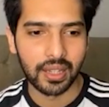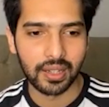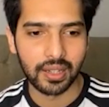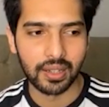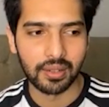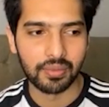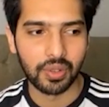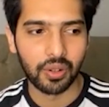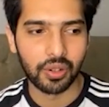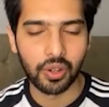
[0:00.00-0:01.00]
uh,
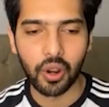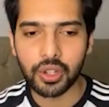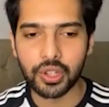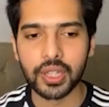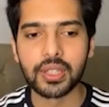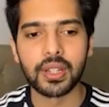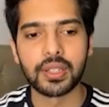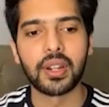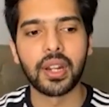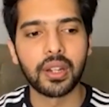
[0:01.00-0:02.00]
you know, not just
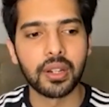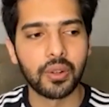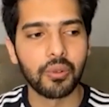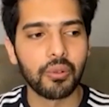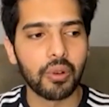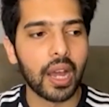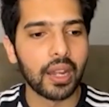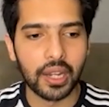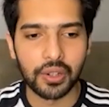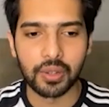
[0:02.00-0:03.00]
restricted to our
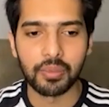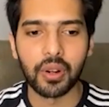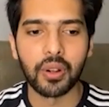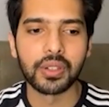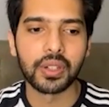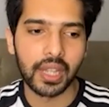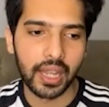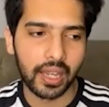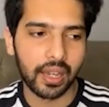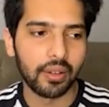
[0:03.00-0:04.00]
nation, but also
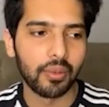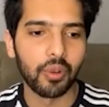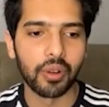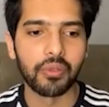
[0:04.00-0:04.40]
take what